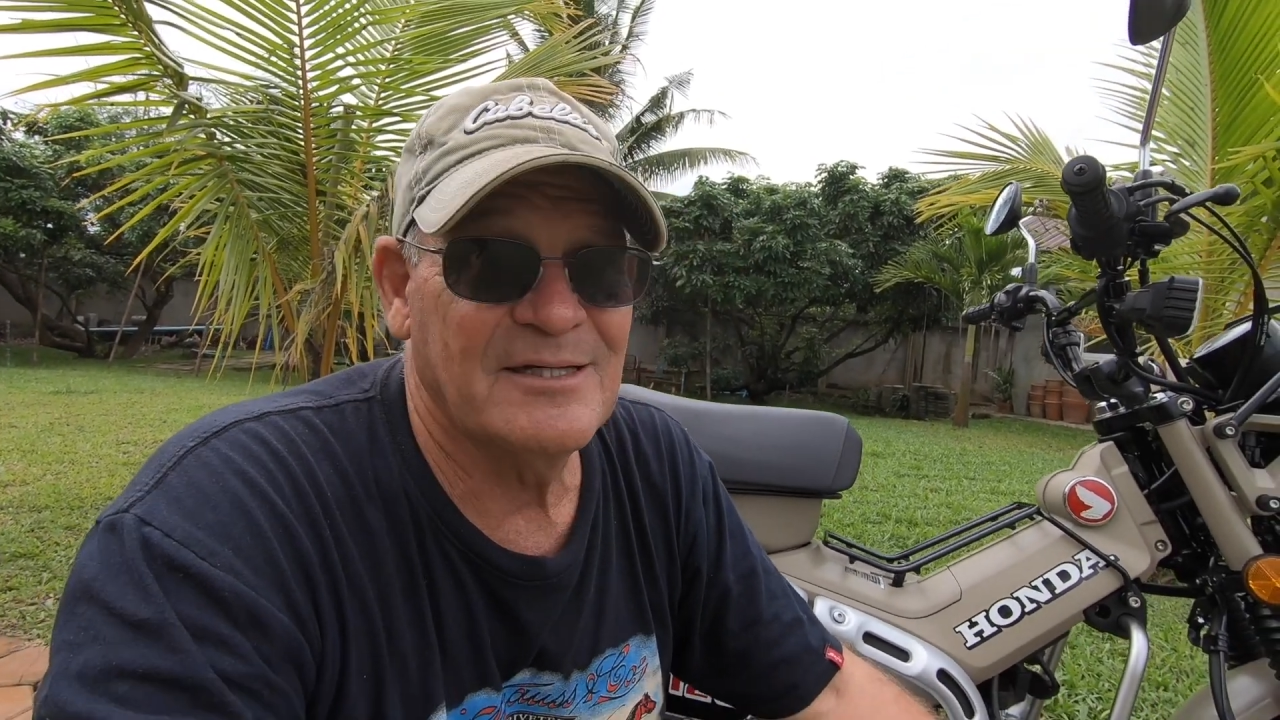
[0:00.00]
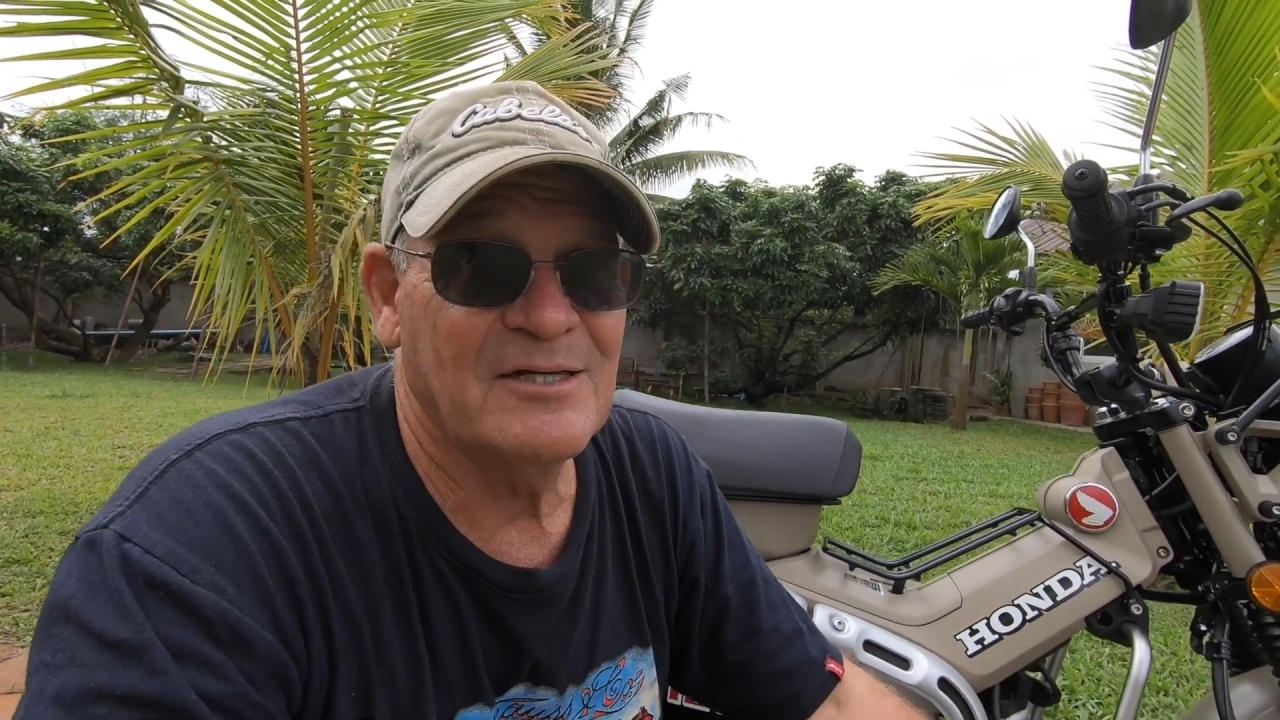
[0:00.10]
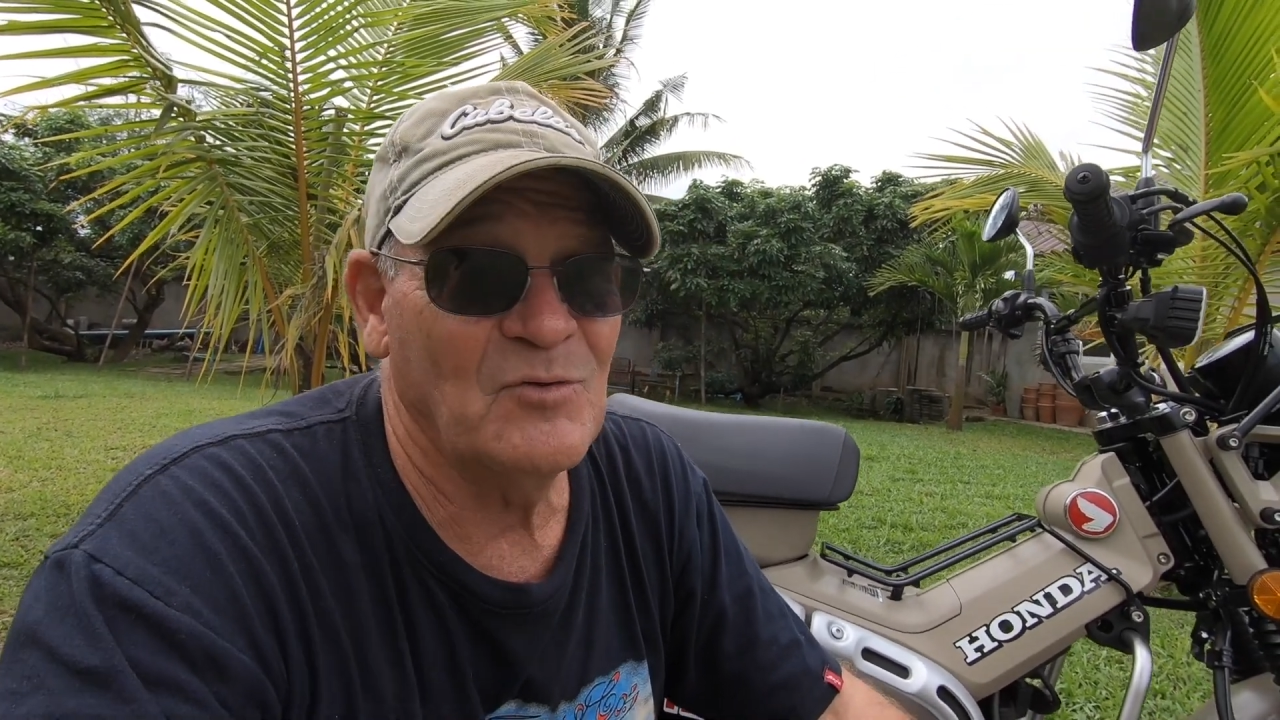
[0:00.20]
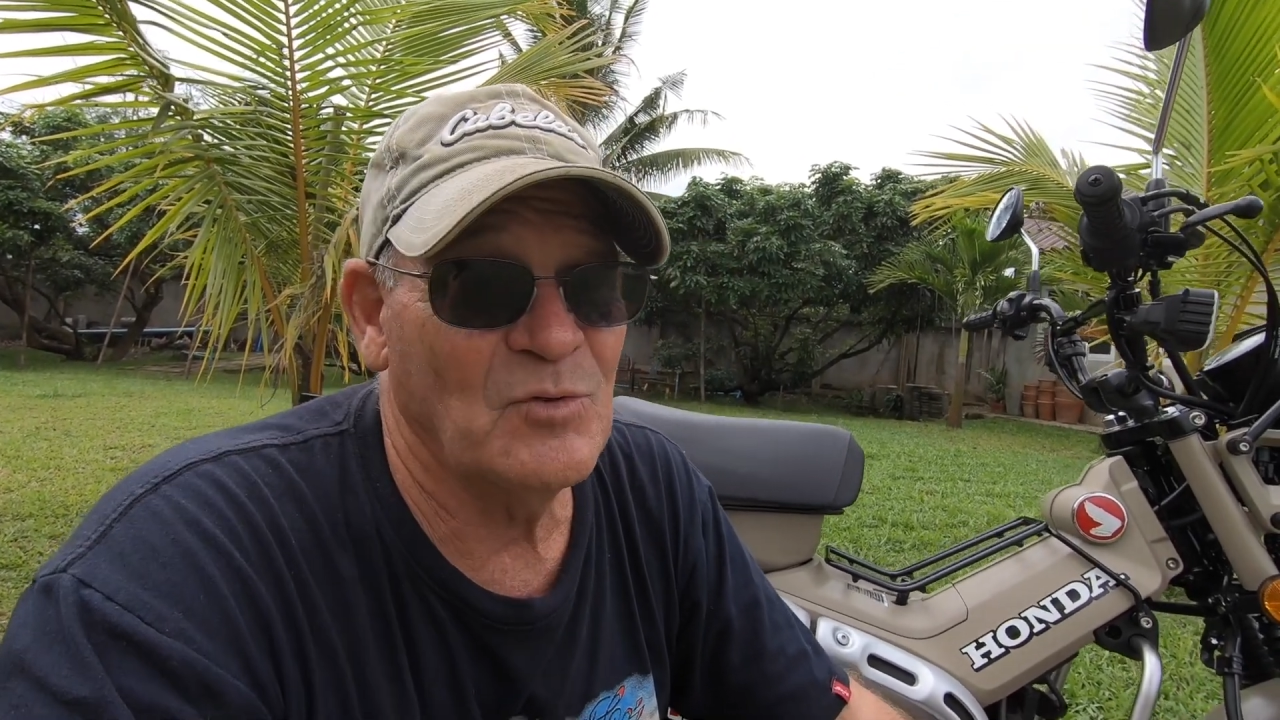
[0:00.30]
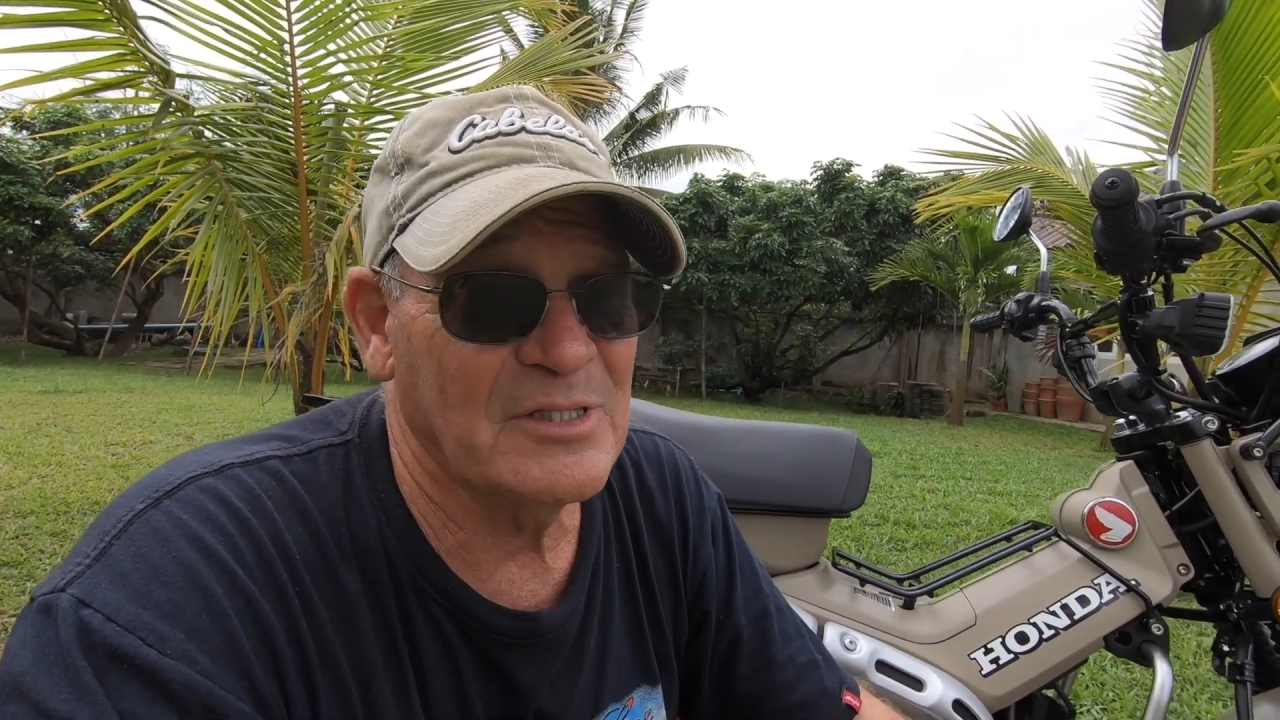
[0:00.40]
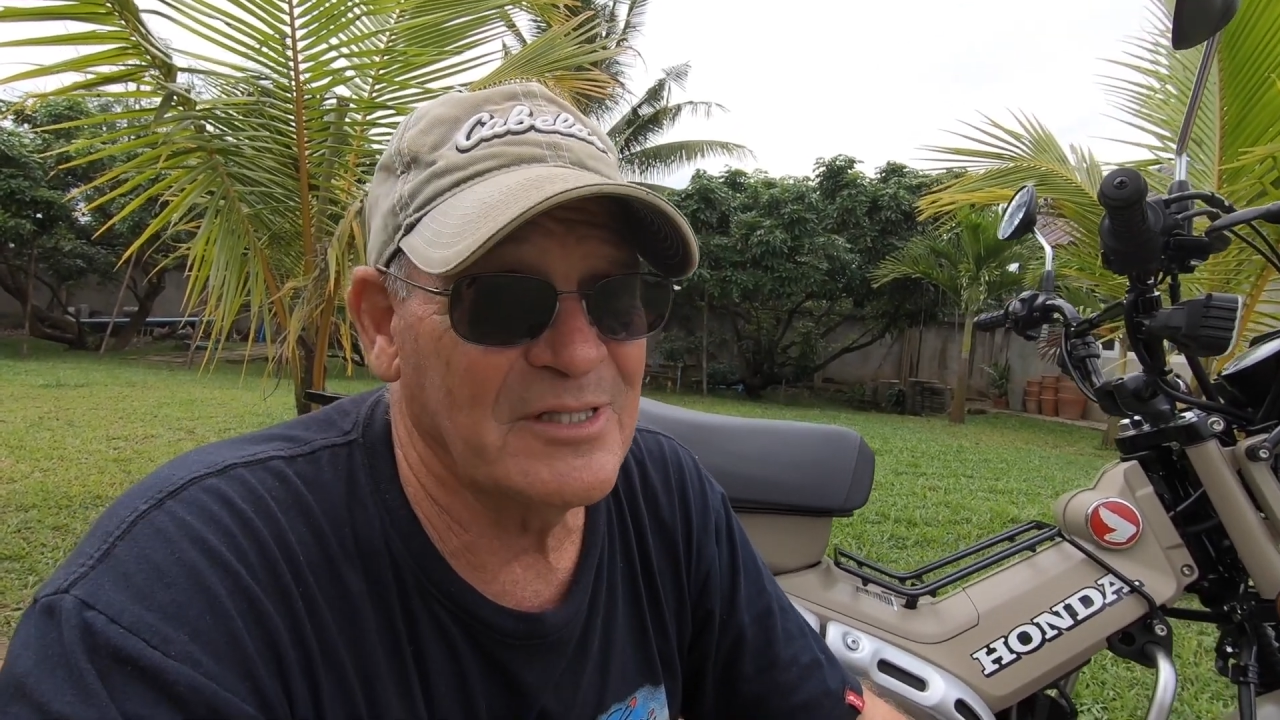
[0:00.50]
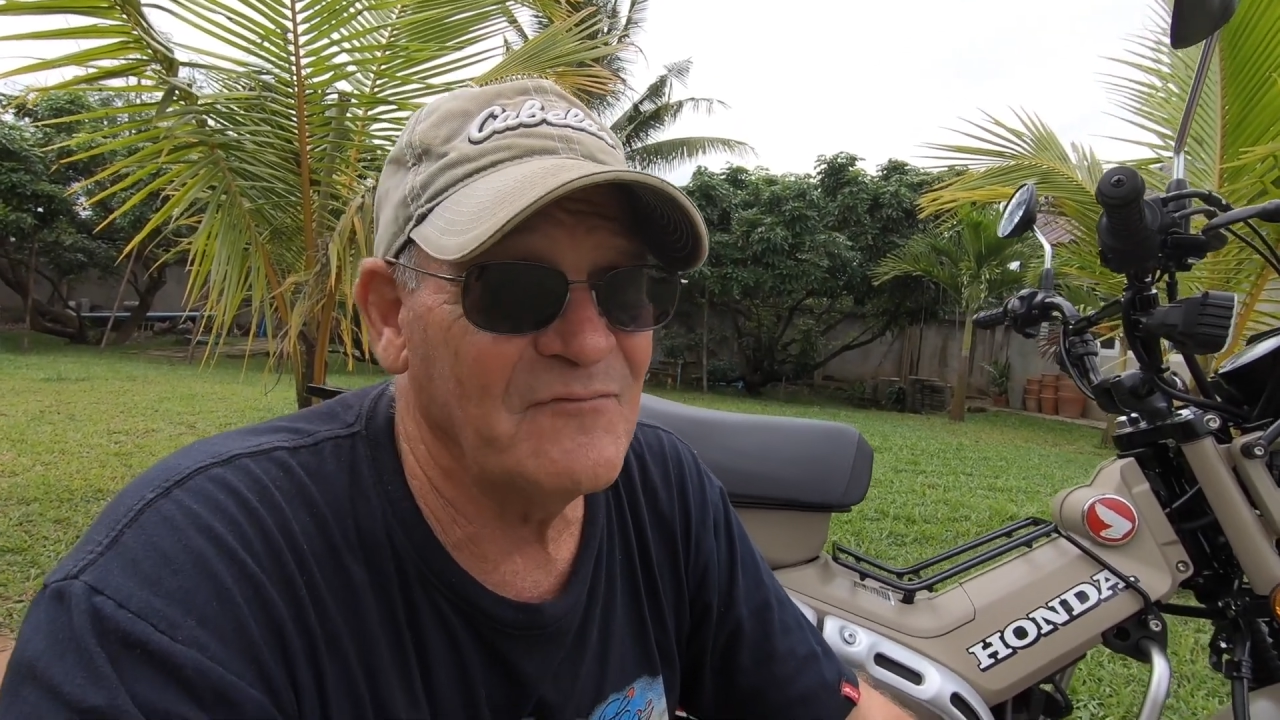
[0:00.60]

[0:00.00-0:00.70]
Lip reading: tell you what,